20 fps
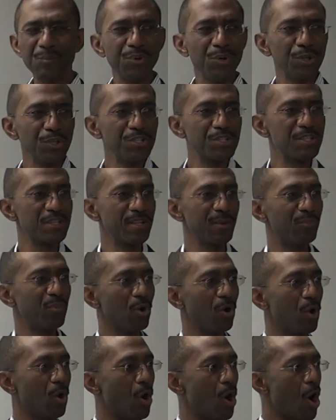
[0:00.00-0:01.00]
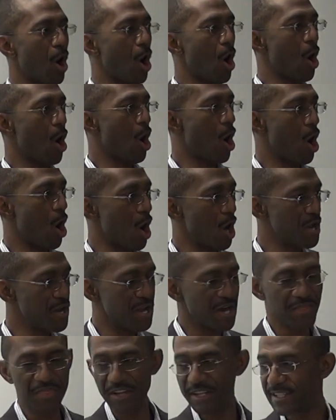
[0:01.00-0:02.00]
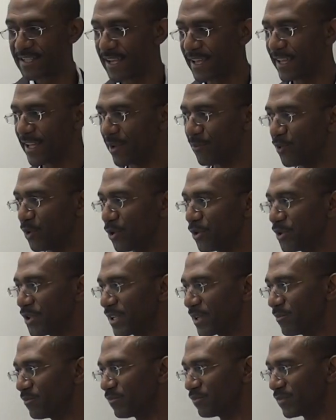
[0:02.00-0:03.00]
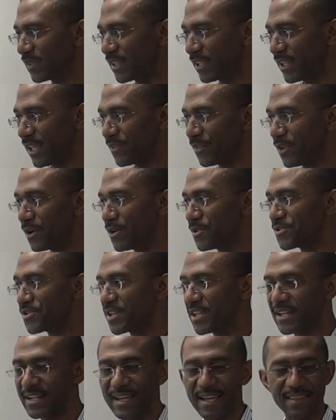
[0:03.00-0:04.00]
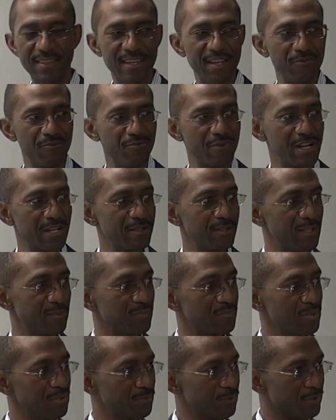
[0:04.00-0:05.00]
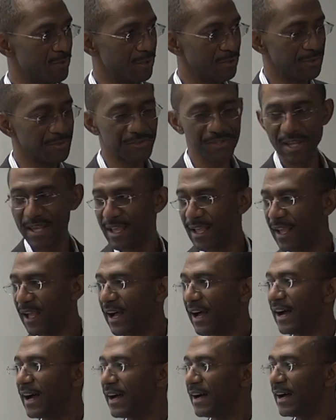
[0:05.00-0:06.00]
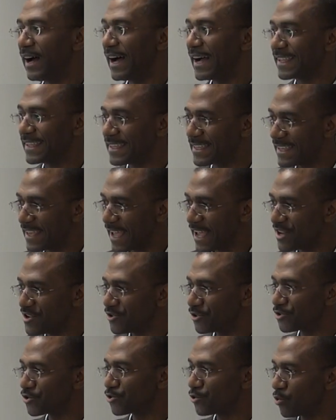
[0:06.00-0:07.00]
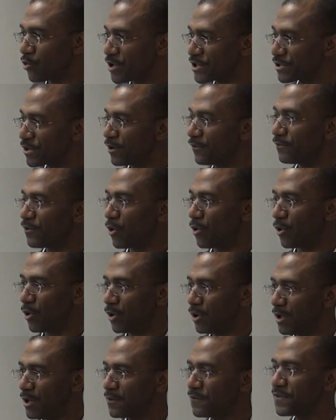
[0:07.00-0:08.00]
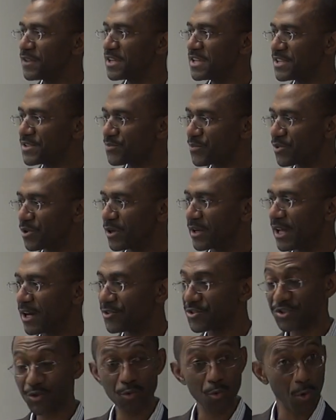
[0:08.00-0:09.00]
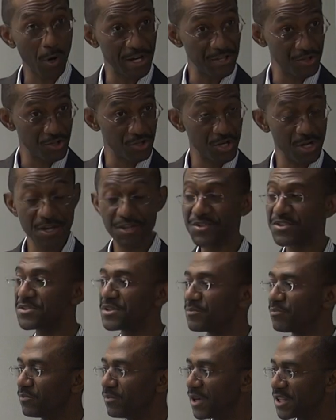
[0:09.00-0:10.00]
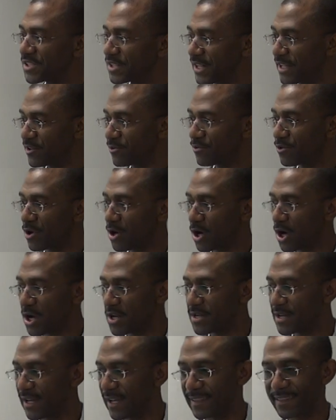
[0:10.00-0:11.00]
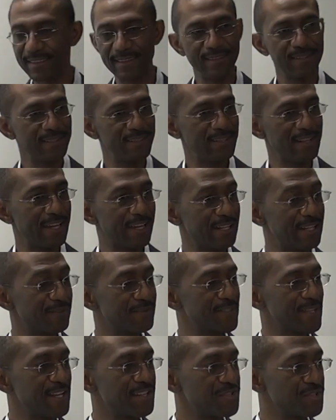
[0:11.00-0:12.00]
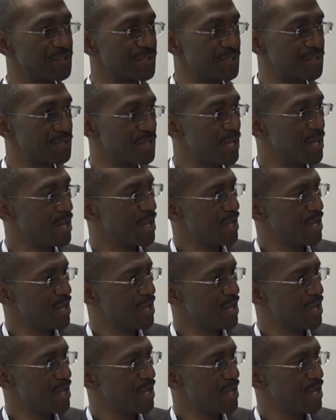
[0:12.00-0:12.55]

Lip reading: put the ball on the table, you can get those in, and then regular plurals. Again, your choice of all of these pronouns, questions, much later on, and negative sentences,